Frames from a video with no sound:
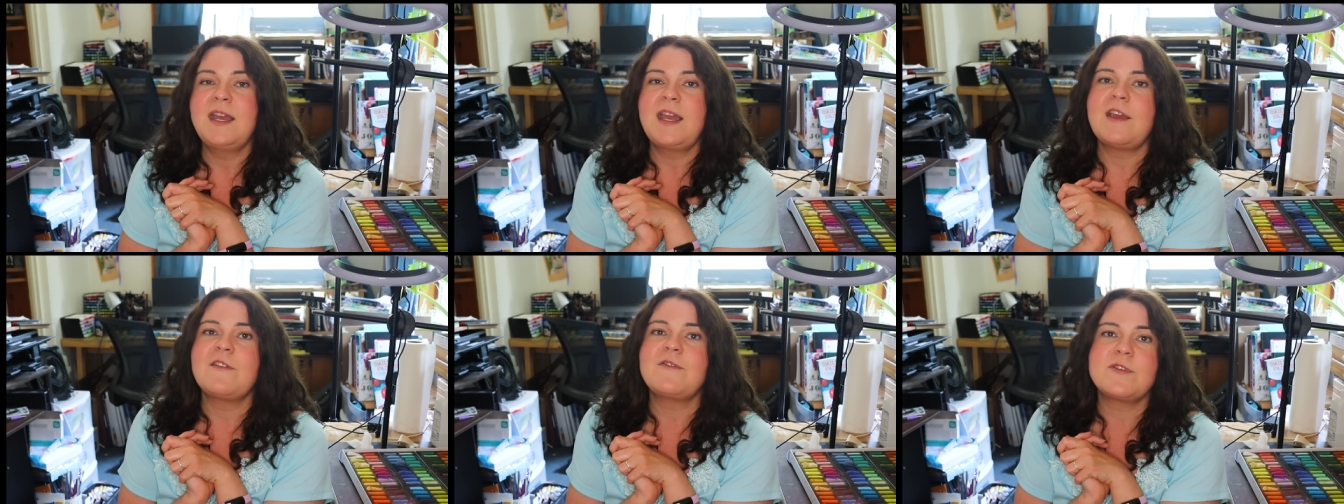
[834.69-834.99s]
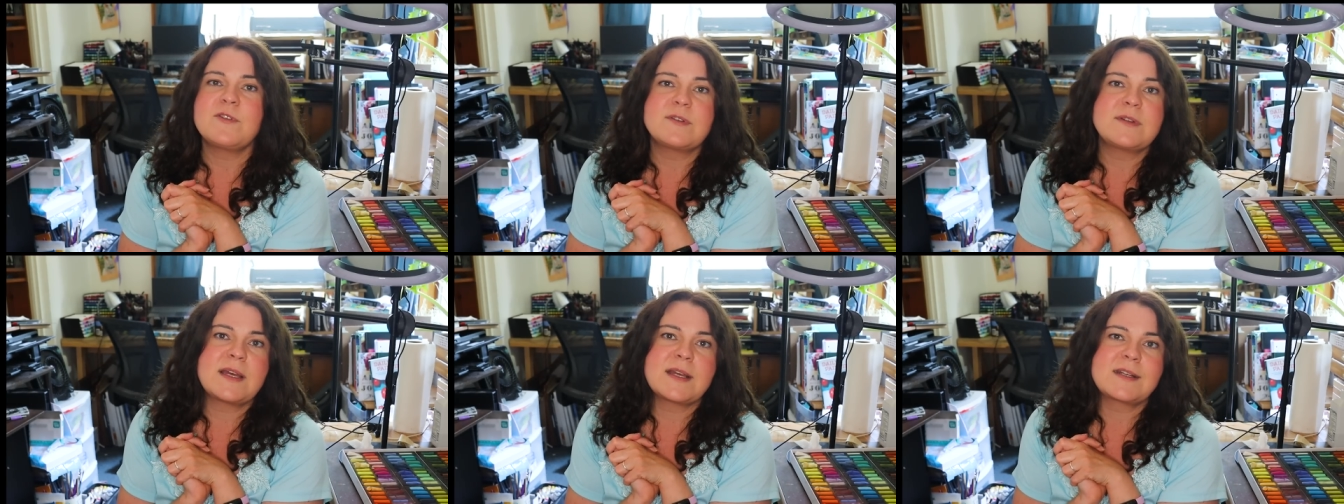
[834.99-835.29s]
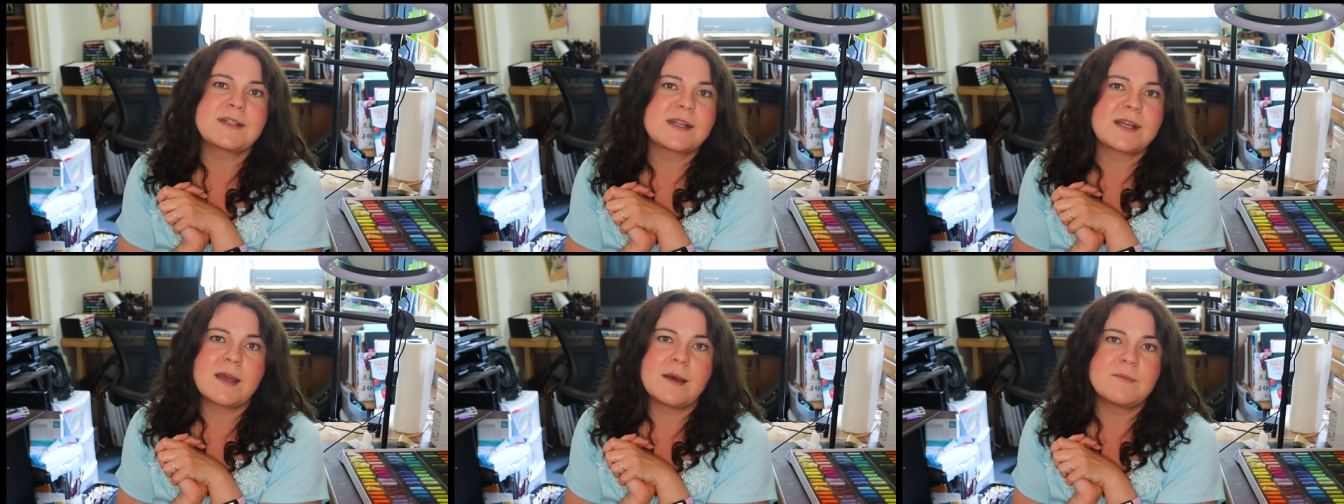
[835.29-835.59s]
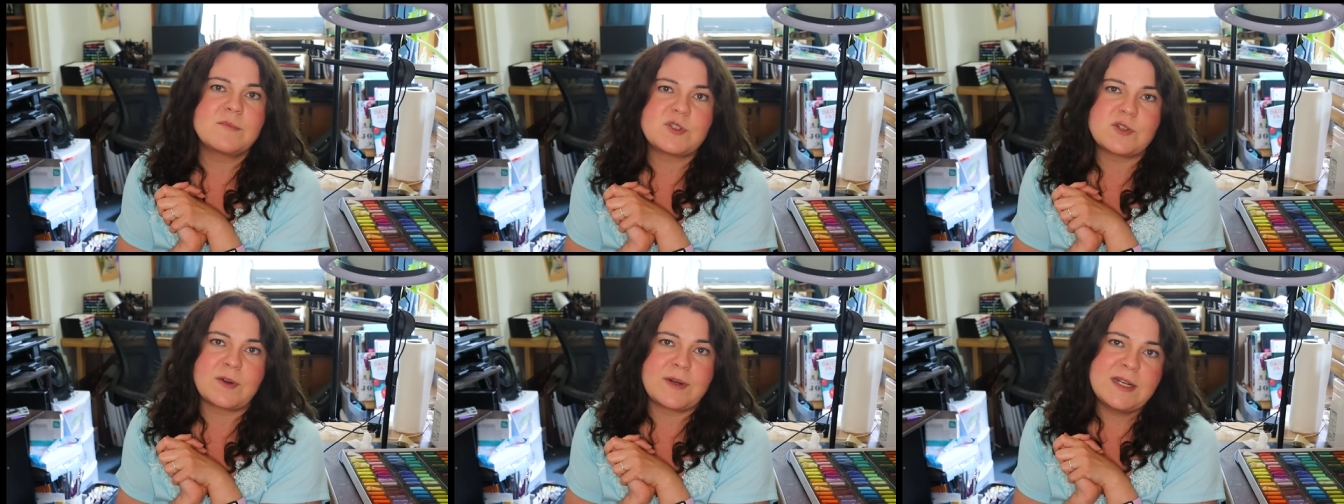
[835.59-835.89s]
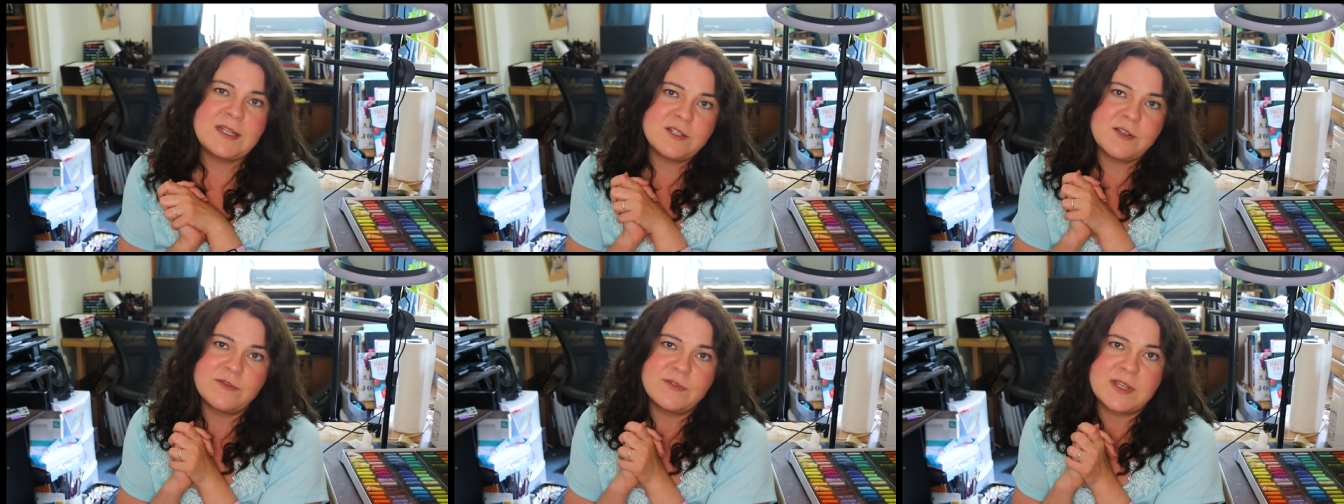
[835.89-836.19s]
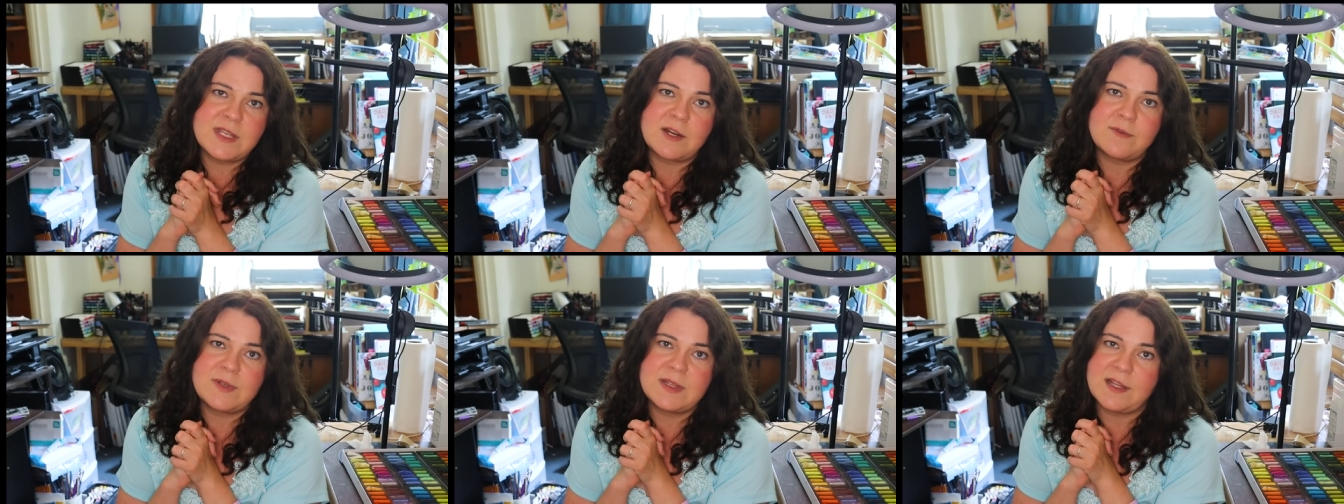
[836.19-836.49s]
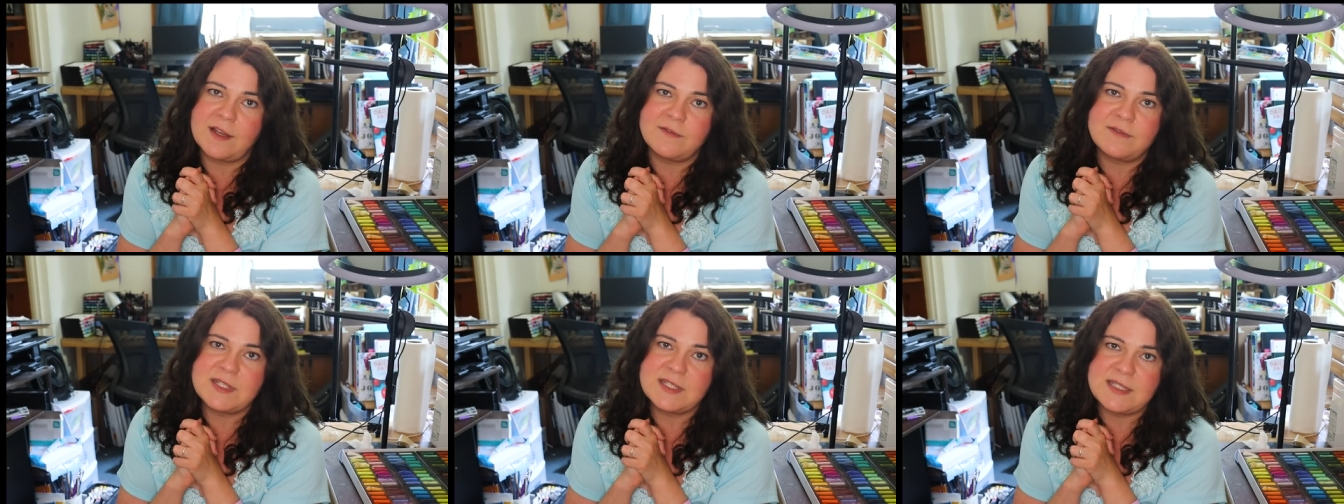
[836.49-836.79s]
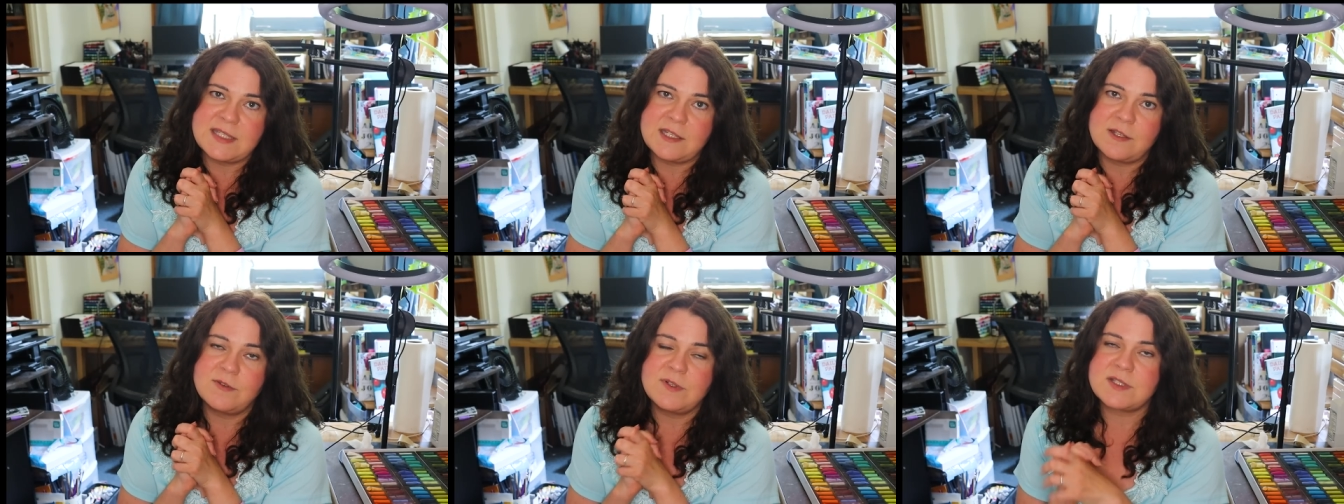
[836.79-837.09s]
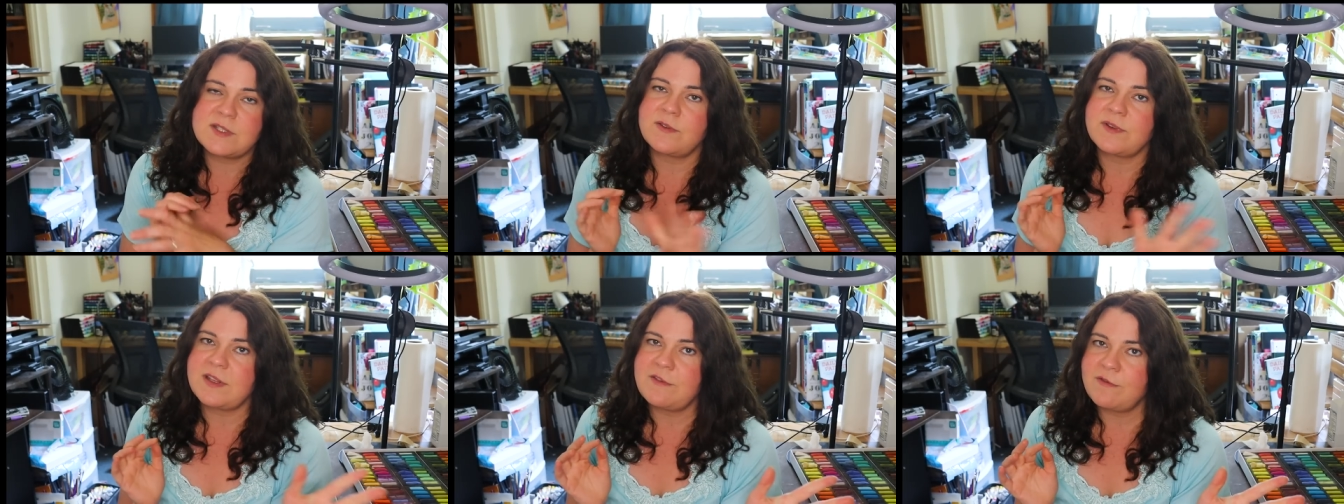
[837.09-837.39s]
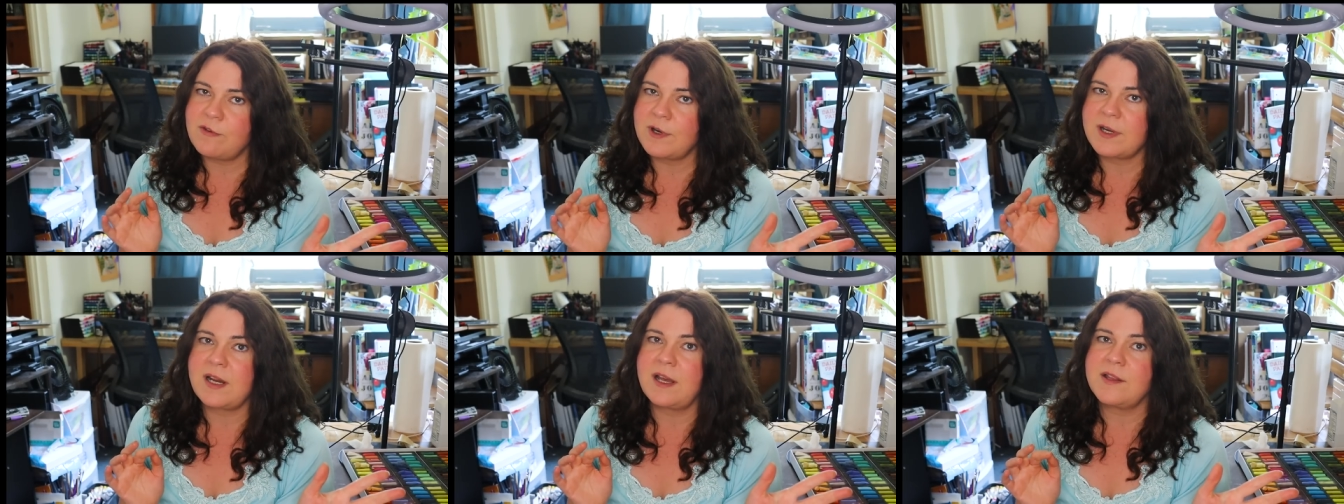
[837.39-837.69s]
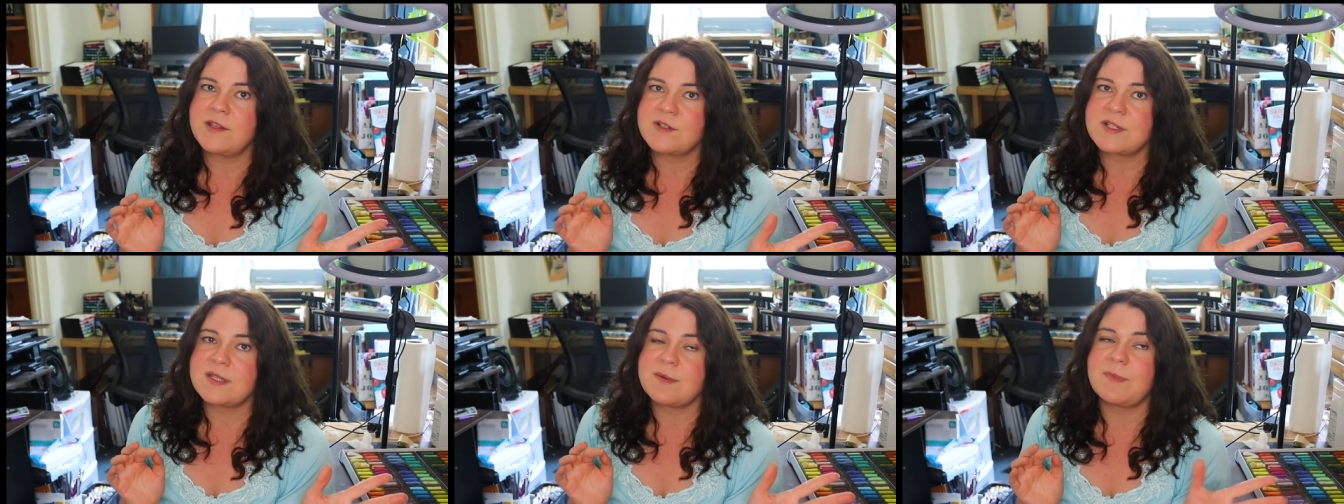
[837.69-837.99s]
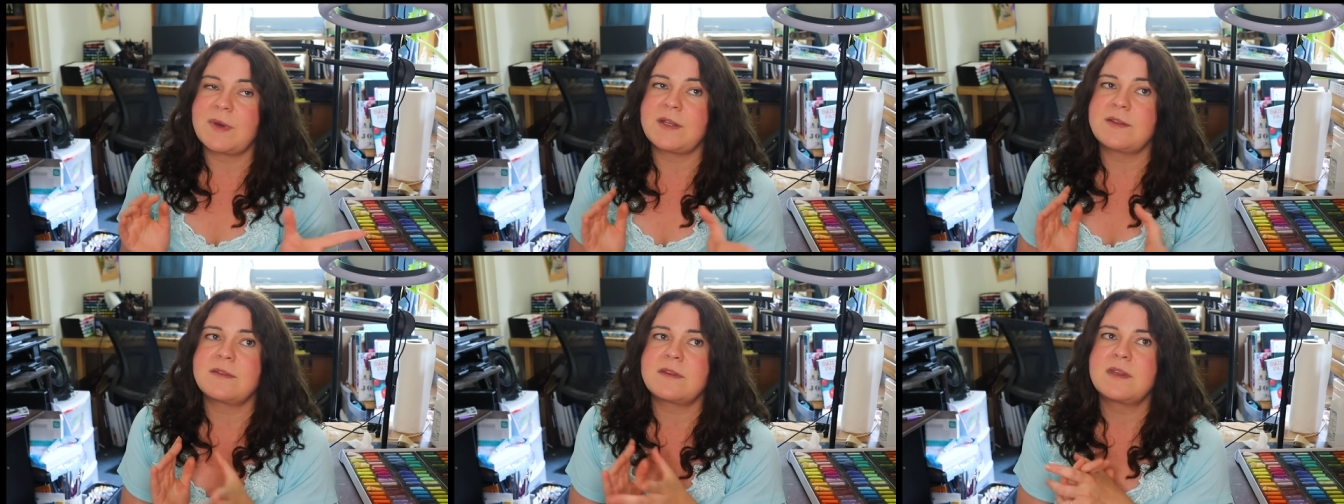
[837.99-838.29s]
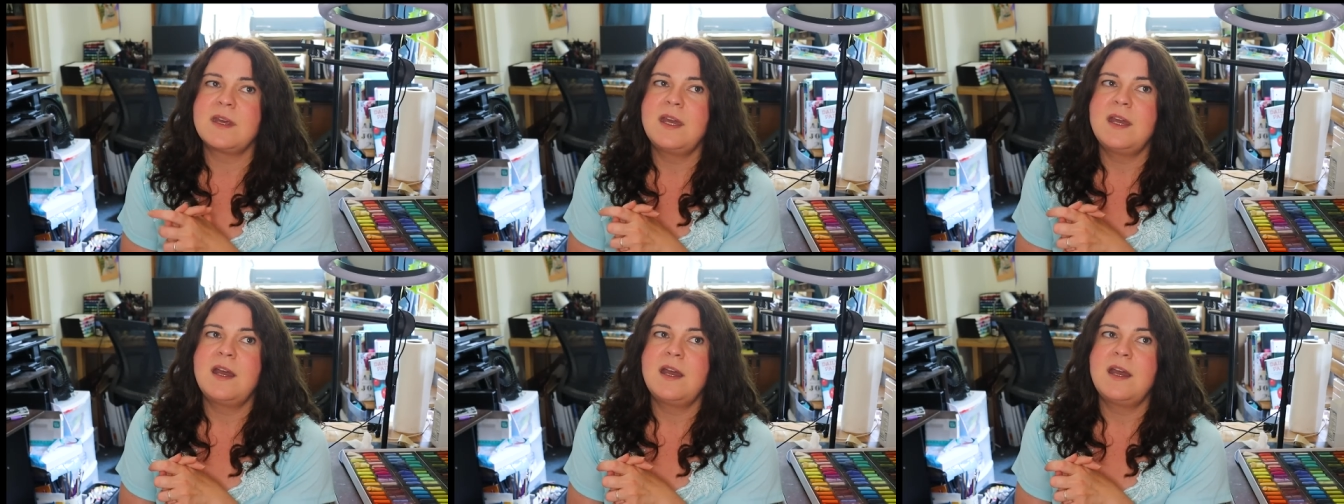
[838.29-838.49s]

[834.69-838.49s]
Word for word: If you'd like to come join us over there, we'd love to see you. It's only four dollars a month,